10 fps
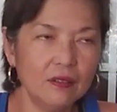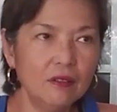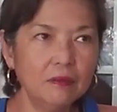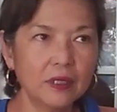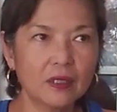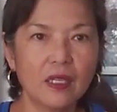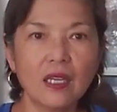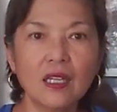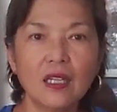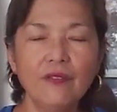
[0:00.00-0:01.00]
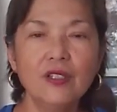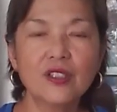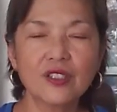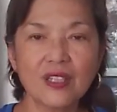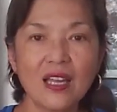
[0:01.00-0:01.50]
Oh my God, I cannot even
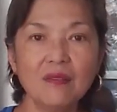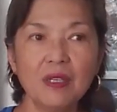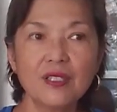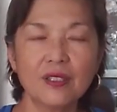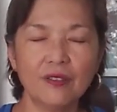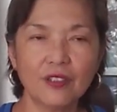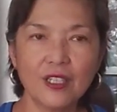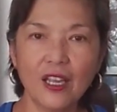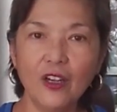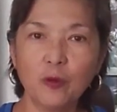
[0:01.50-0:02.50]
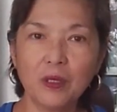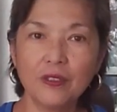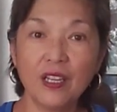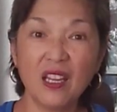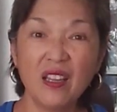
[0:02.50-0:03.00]
stand myself at the end of the
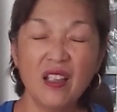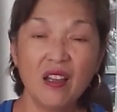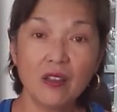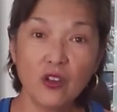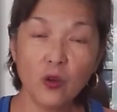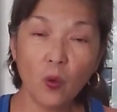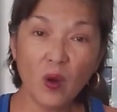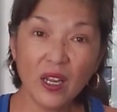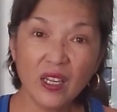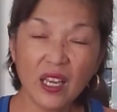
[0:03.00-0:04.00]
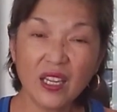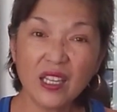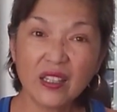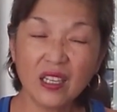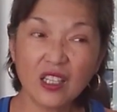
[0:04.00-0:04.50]
day. You know why? I
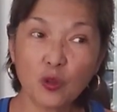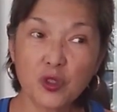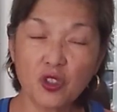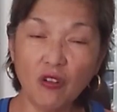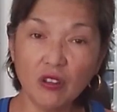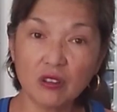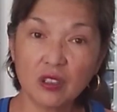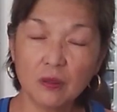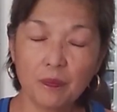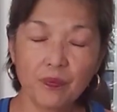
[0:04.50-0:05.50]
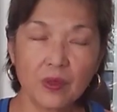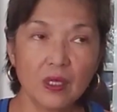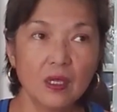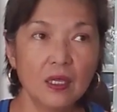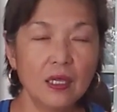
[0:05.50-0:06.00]
eat a lot of salt
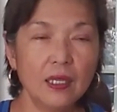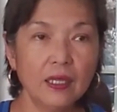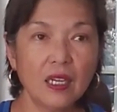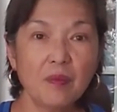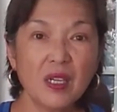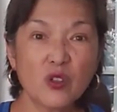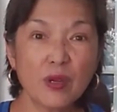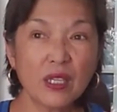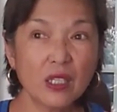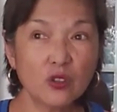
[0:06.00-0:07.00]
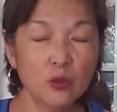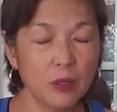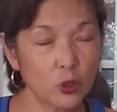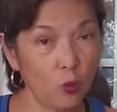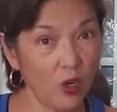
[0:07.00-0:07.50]
and I'm not drinking too
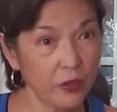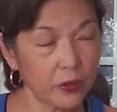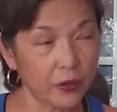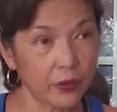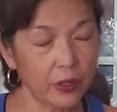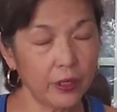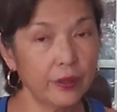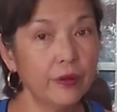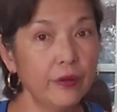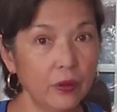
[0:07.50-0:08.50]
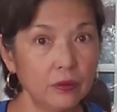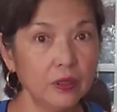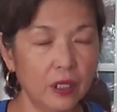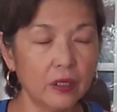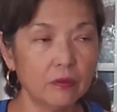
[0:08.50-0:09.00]
much water. And you know
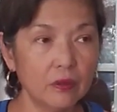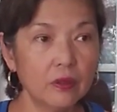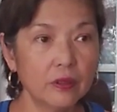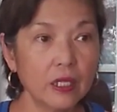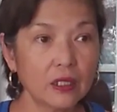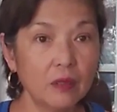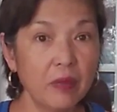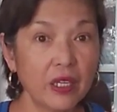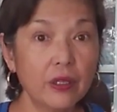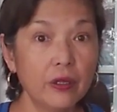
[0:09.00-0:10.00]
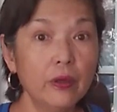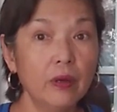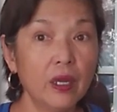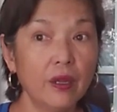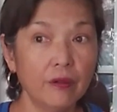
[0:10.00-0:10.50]
what? That can make you
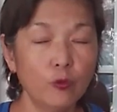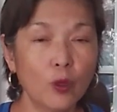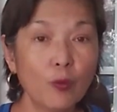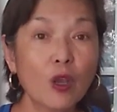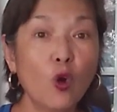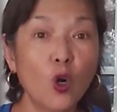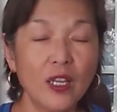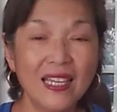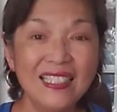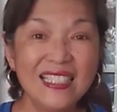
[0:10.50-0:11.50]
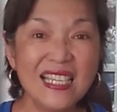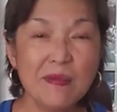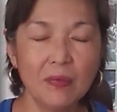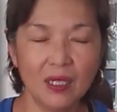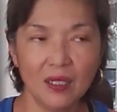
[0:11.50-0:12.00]
have what we call
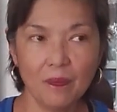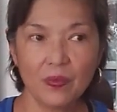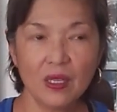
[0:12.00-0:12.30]
edema.